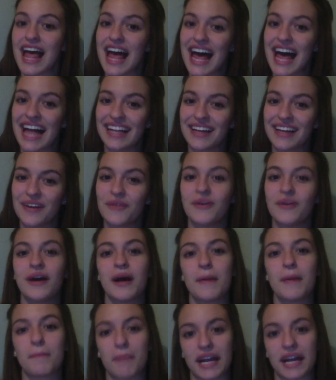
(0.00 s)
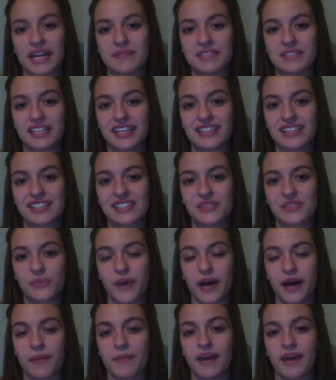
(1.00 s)
Hello, my name is Alexis
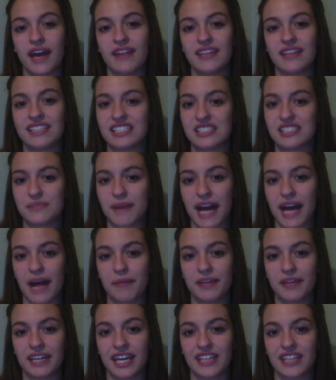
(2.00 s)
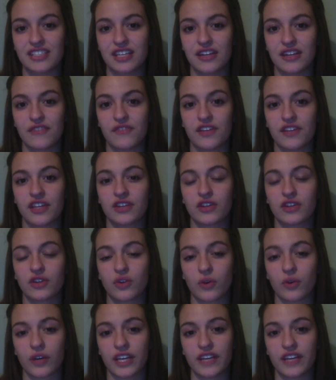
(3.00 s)
Webb, and this is my application for the
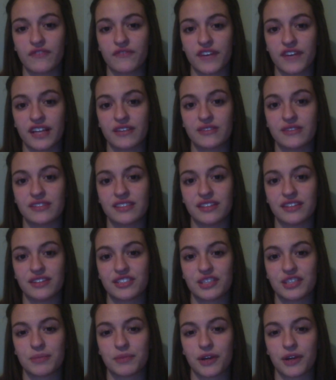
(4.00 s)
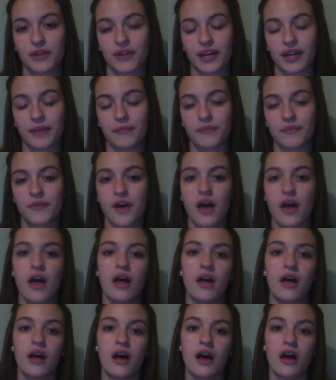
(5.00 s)
Gregorian Fellows Leadership Program.
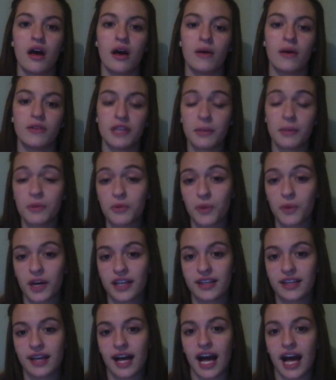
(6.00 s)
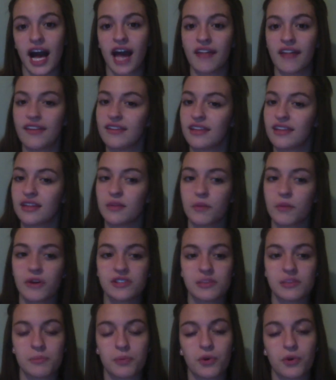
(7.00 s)
Number 1, I think that the
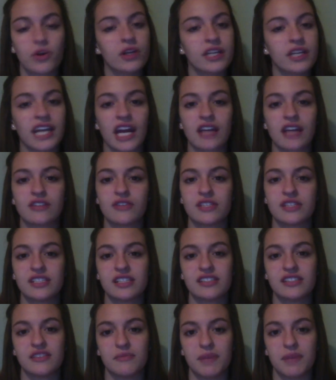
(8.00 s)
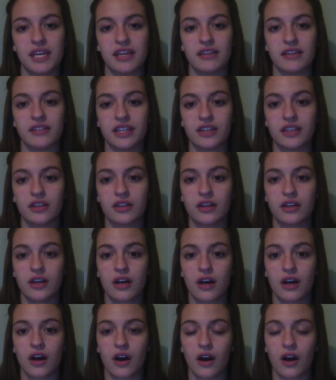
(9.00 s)
most important characteristics of being a leader
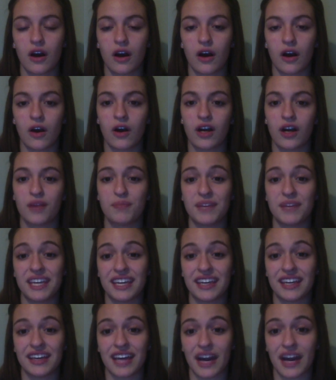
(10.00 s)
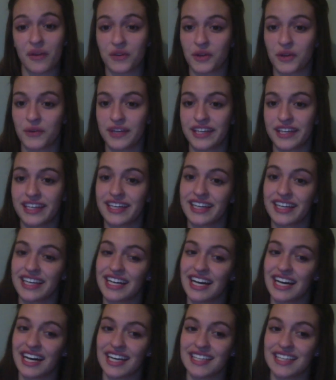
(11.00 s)
are being outgoing,
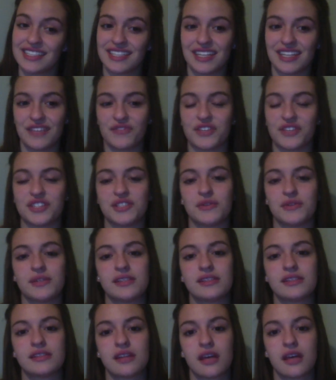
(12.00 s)
kind, and virtuous.